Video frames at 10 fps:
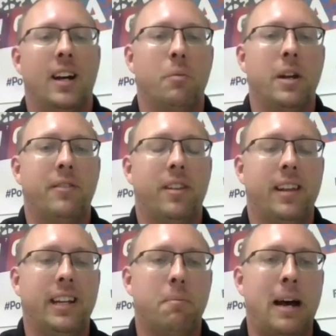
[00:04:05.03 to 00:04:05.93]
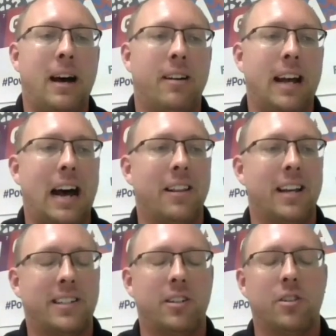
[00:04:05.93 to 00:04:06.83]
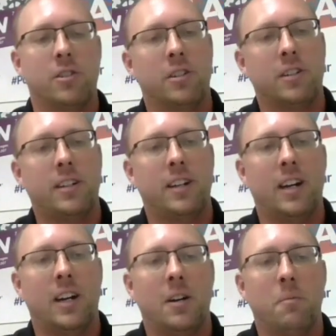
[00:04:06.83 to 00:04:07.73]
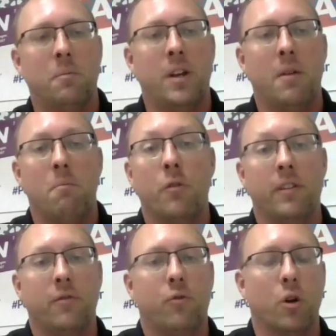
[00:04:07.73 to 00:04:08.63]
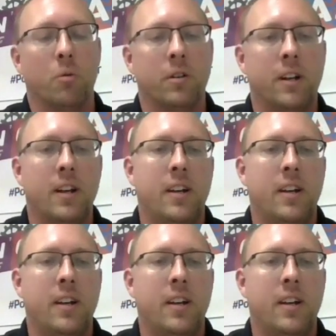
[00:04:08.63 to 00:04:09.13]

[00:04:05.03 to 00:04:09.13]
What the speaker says: We have to think about how that's going to look moving forward.